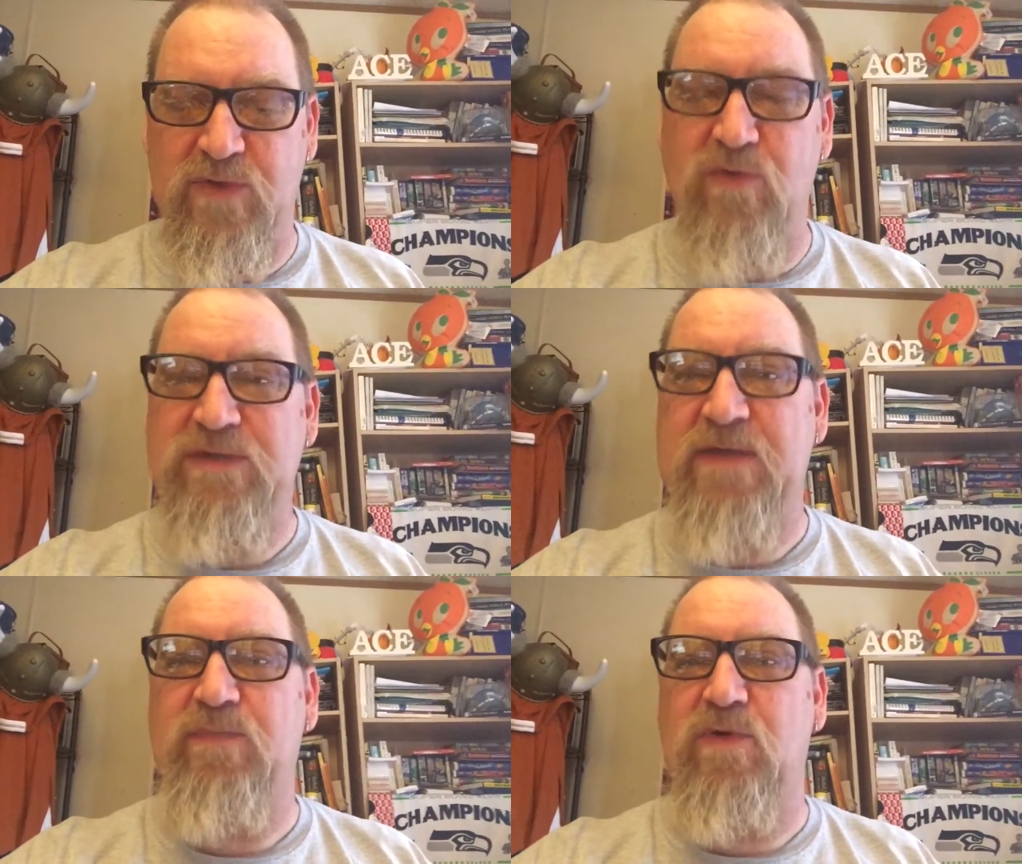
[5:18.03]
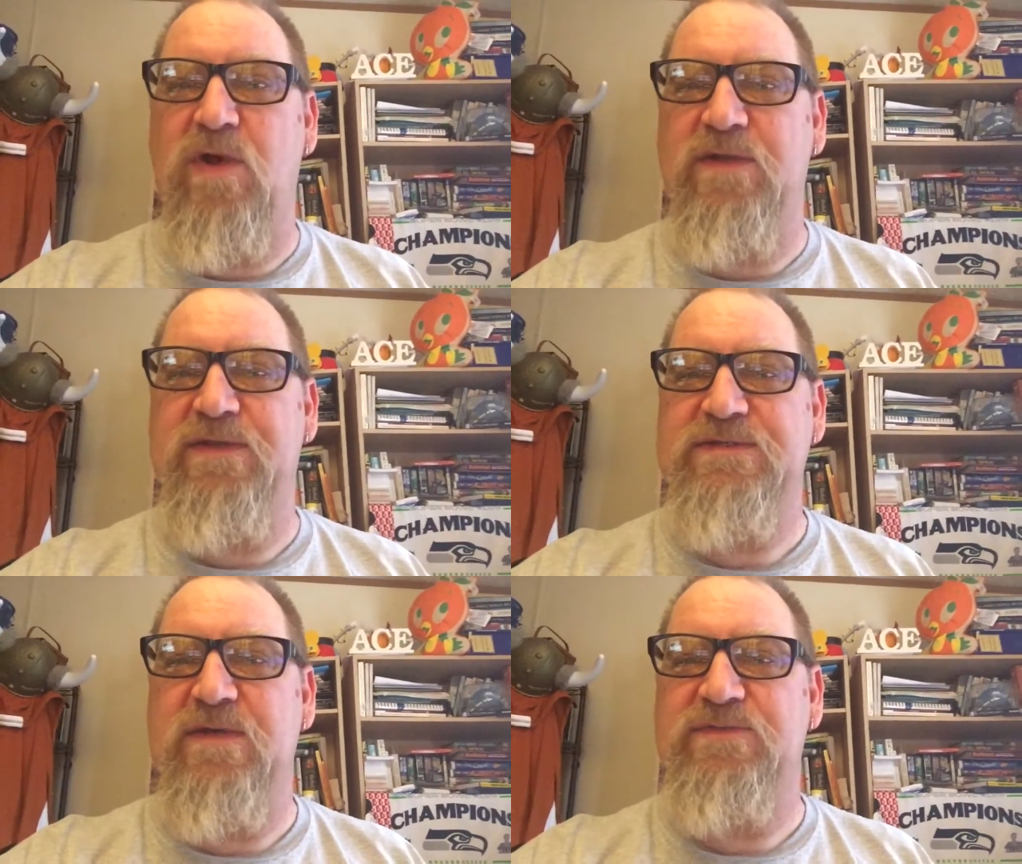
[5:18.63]
go deeper
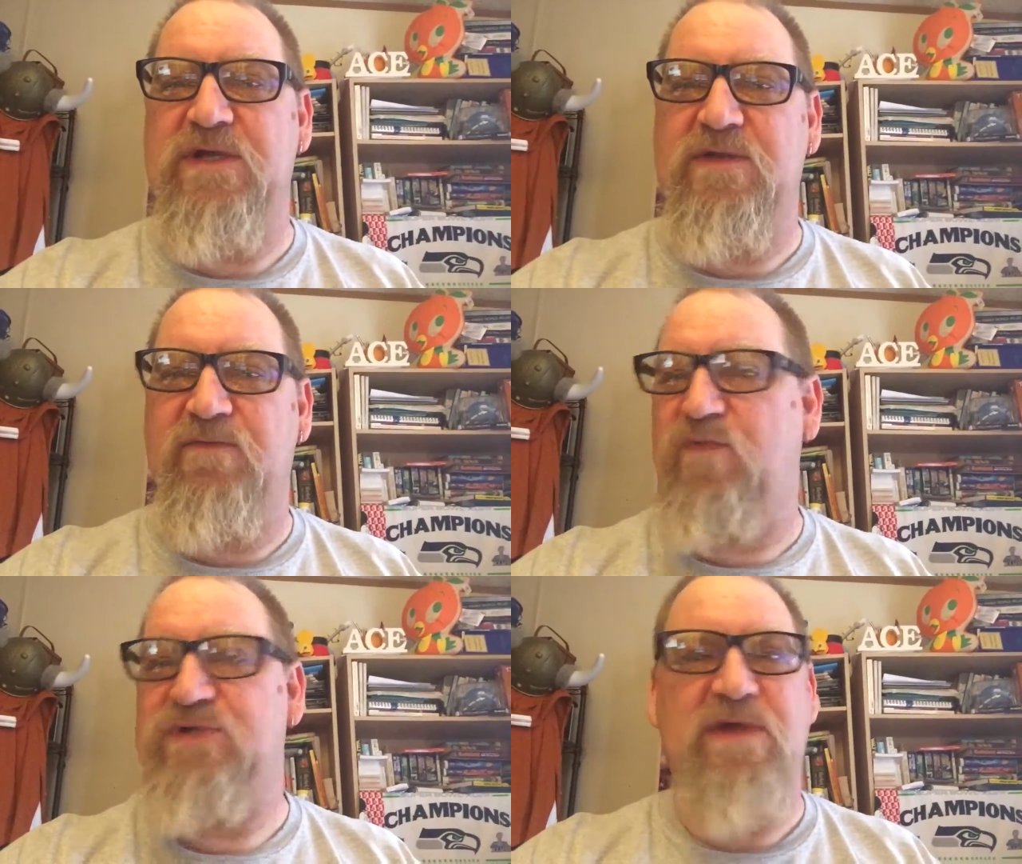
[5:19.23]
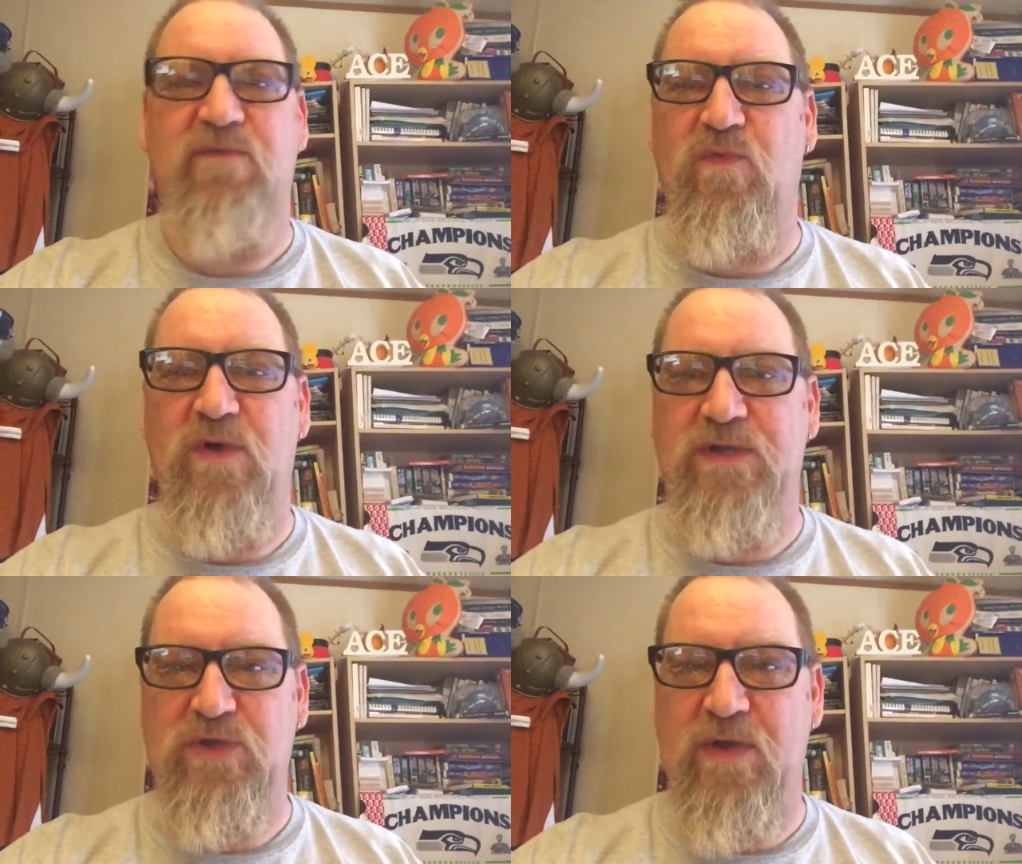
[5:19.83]
onto the subject of whichever
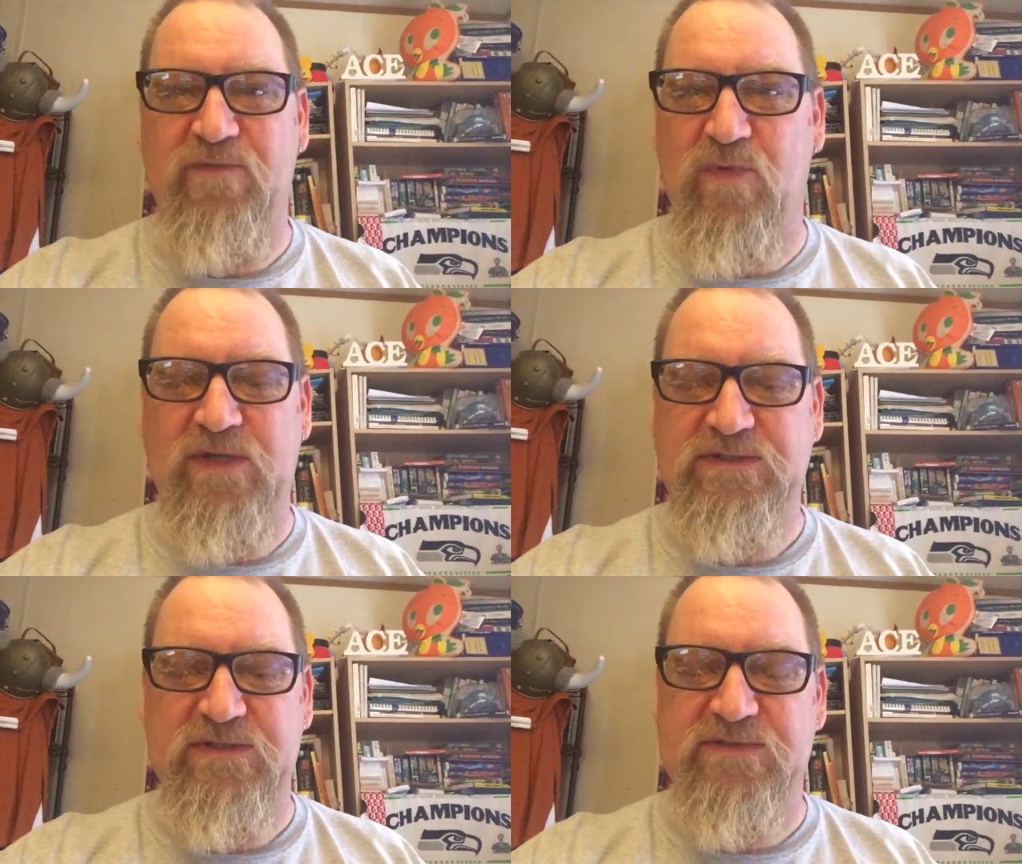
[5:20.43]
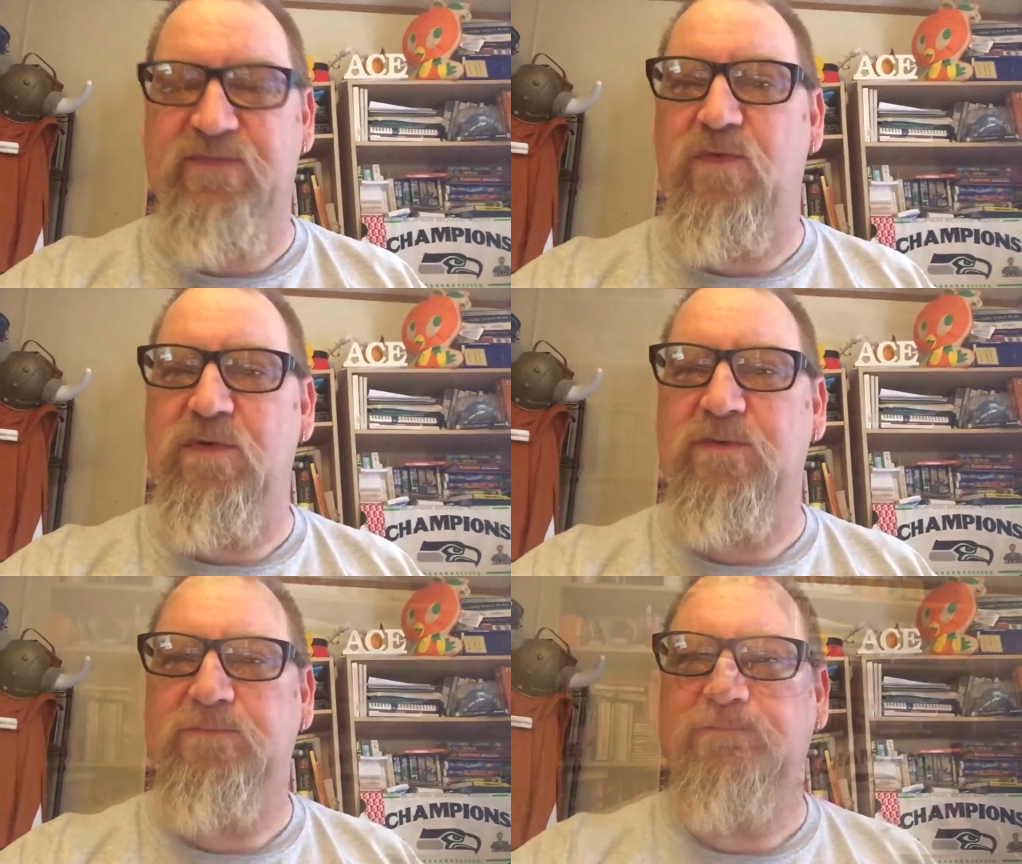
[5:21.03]
one you have questions
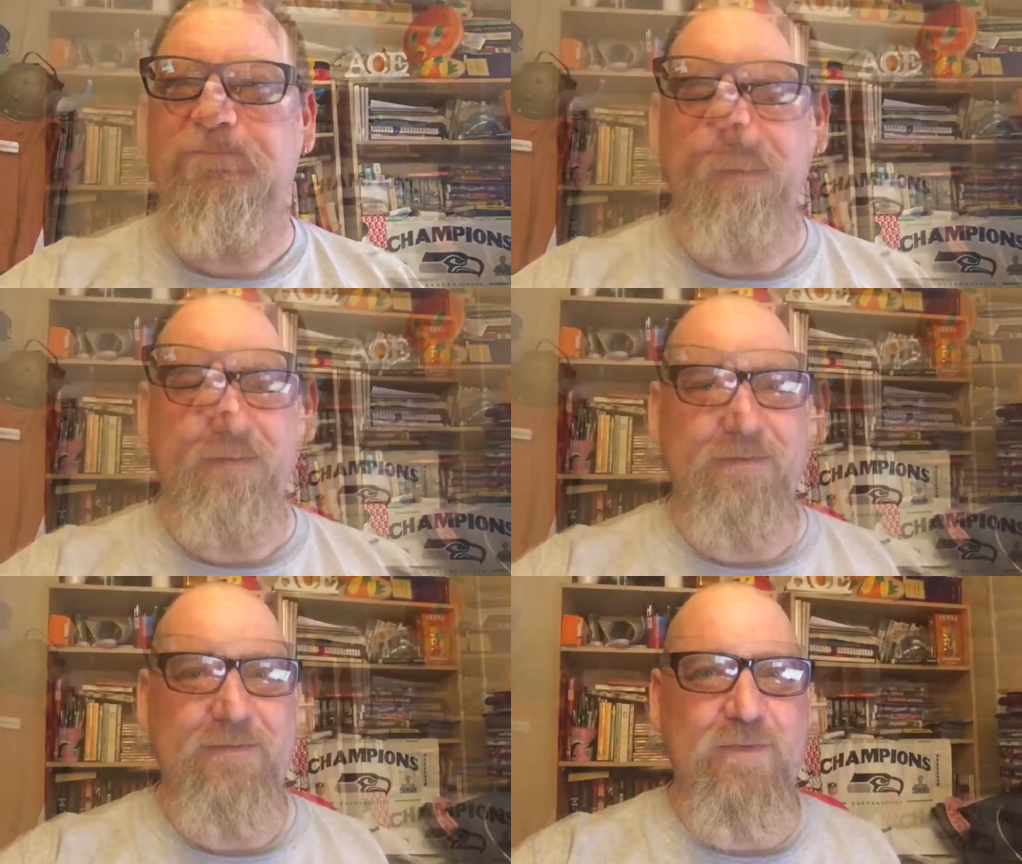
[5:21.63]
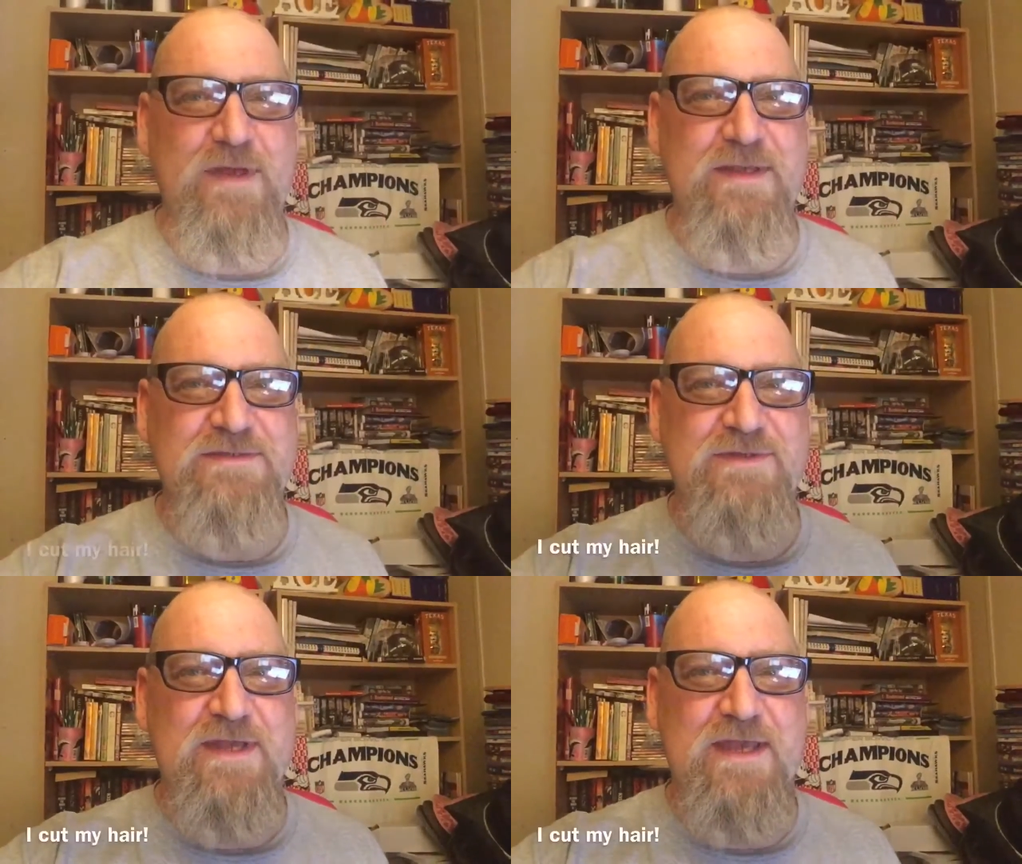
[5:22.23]
for. Well,
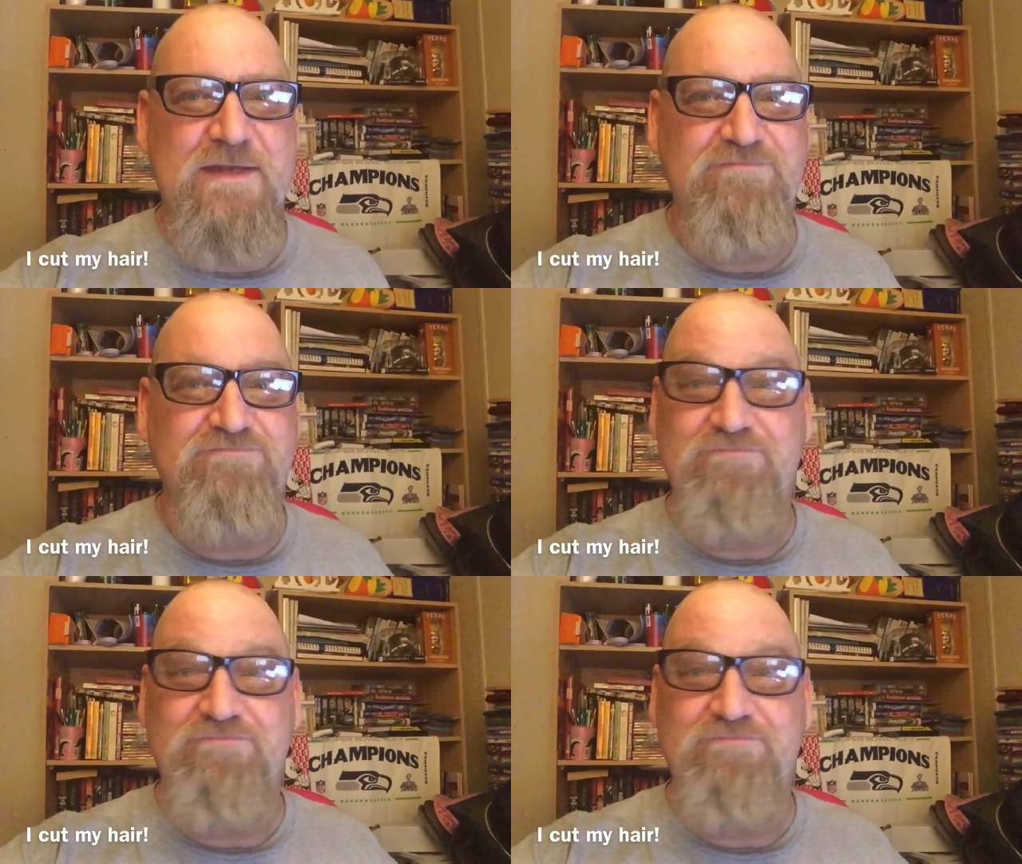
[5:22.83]
yesterday,